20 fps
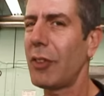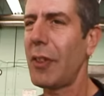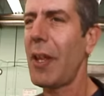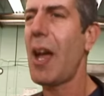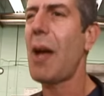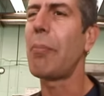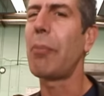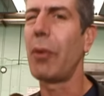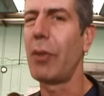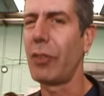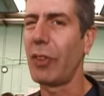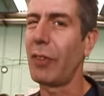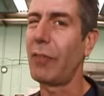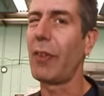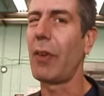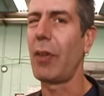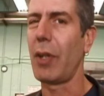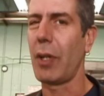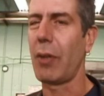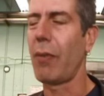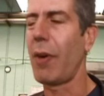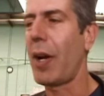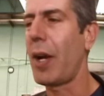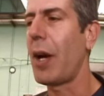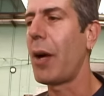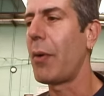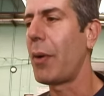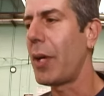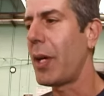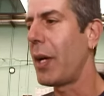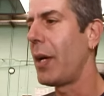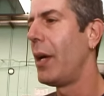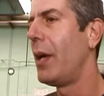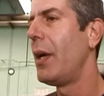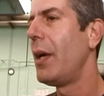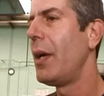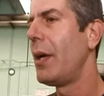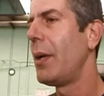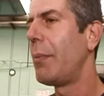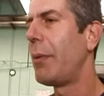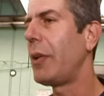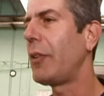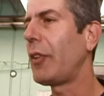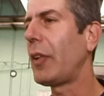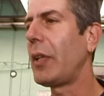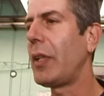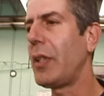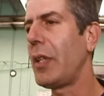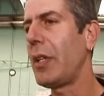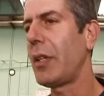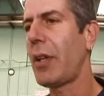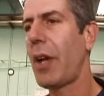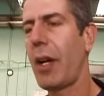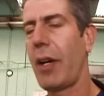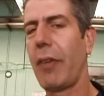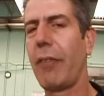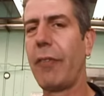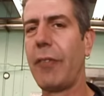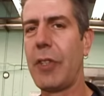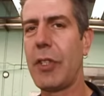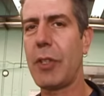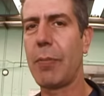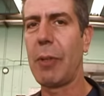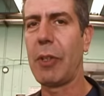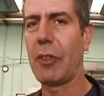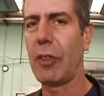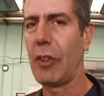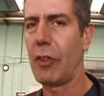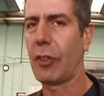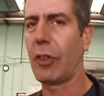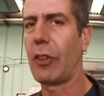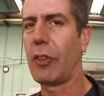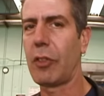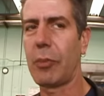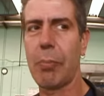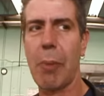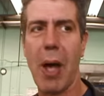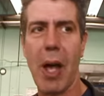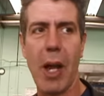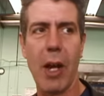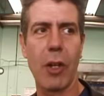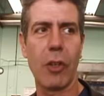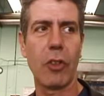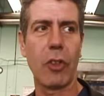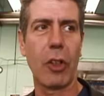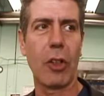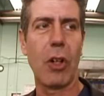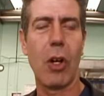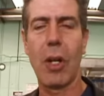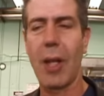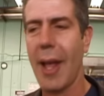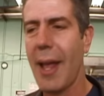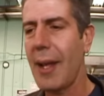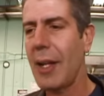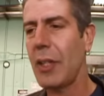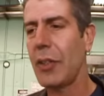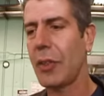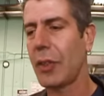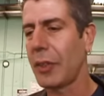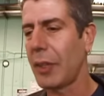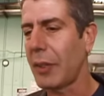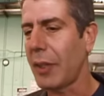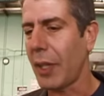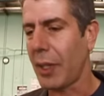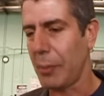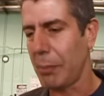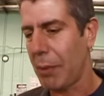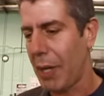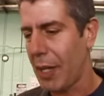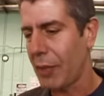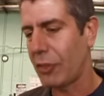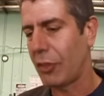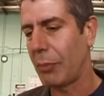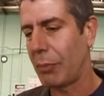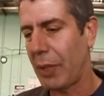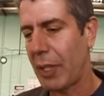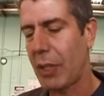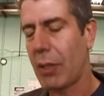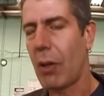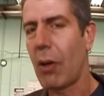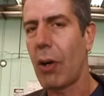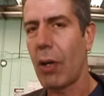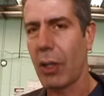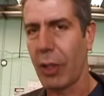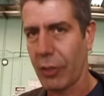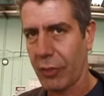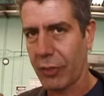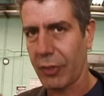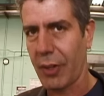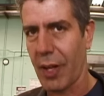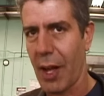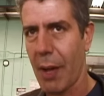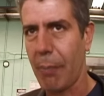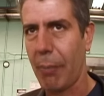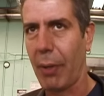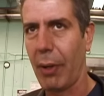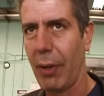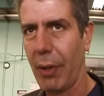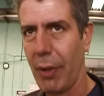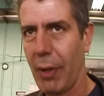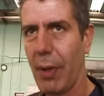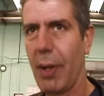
snapper is a very gray area. Basically, the entire fish business conspires to call anything that they can possibly call a snapper